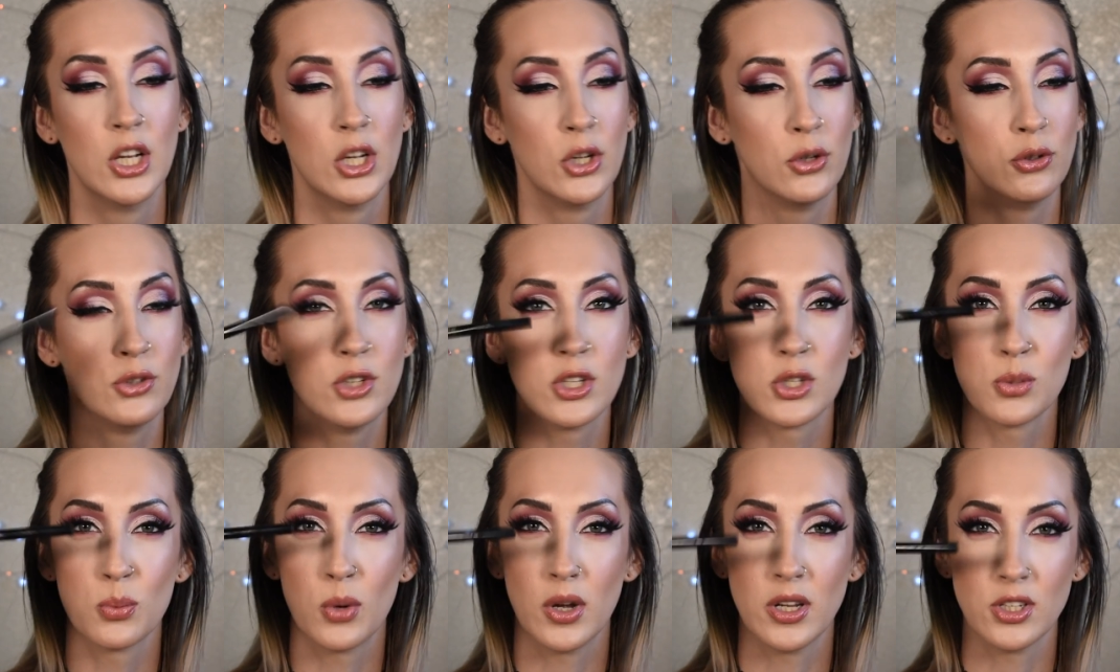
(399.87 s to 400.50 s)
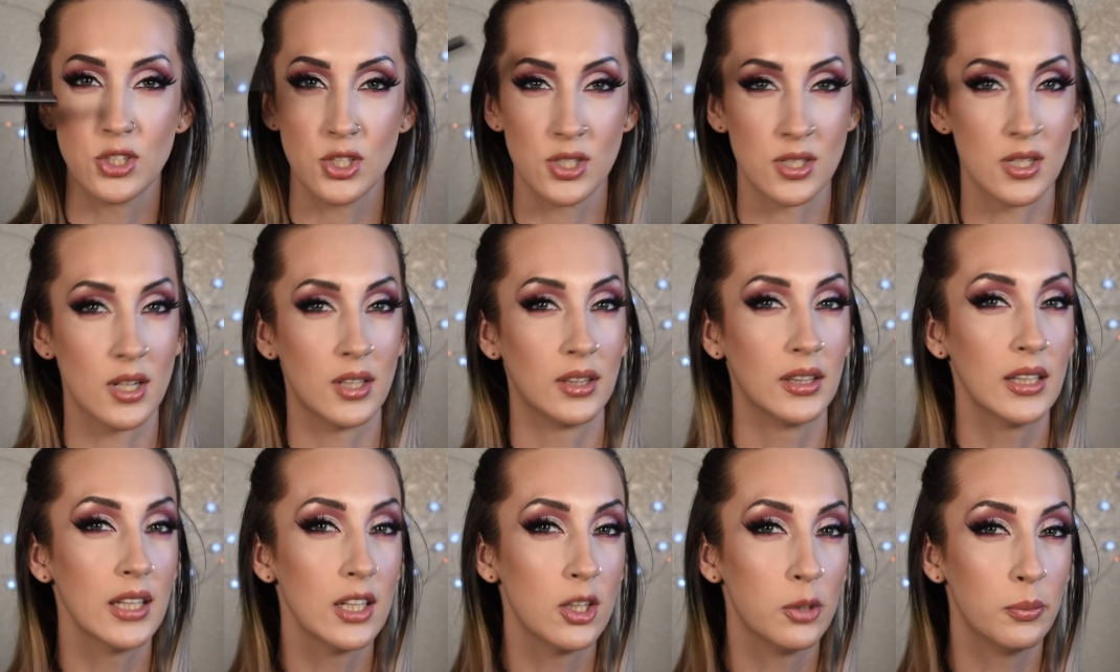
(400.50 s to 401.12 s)
who just want just a
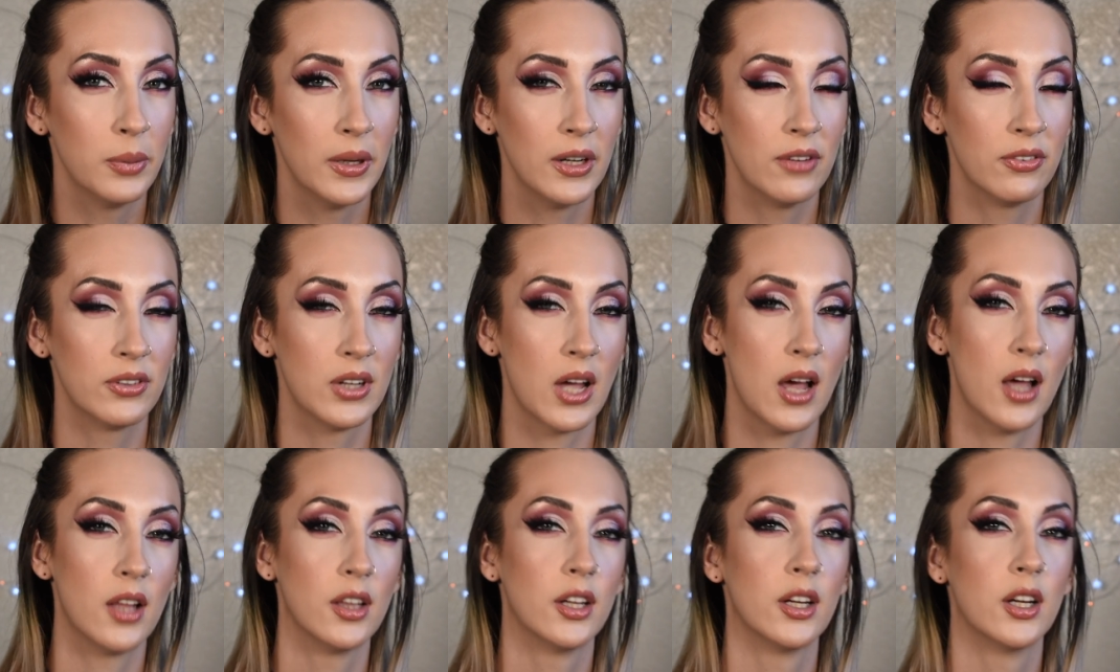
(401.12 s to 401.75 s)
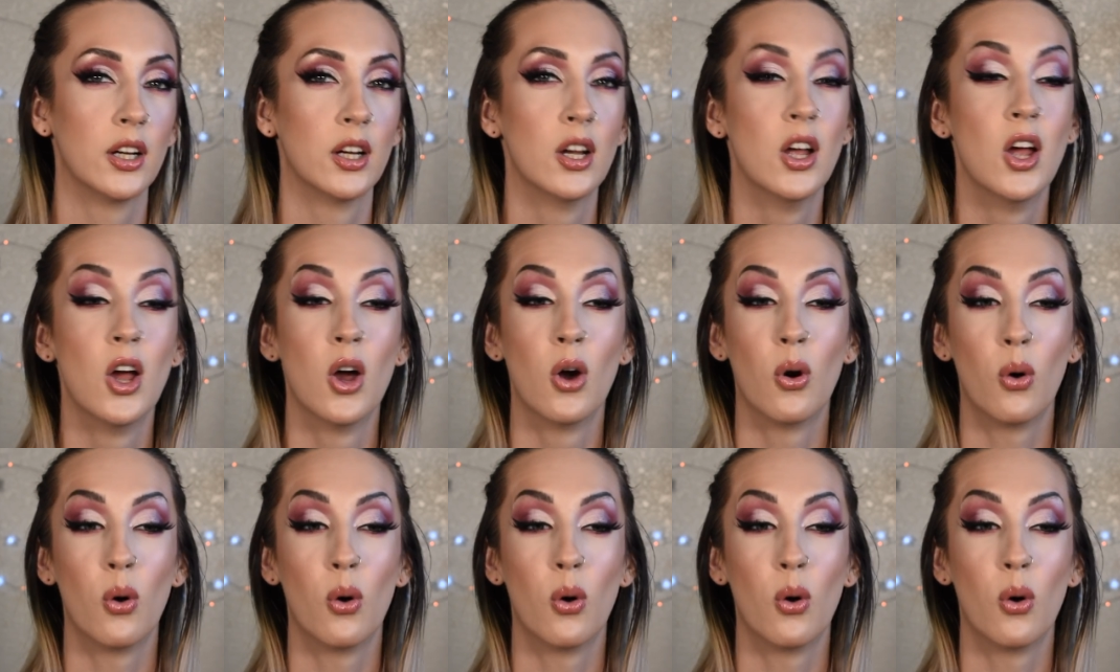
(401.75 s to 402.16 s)
little bit of color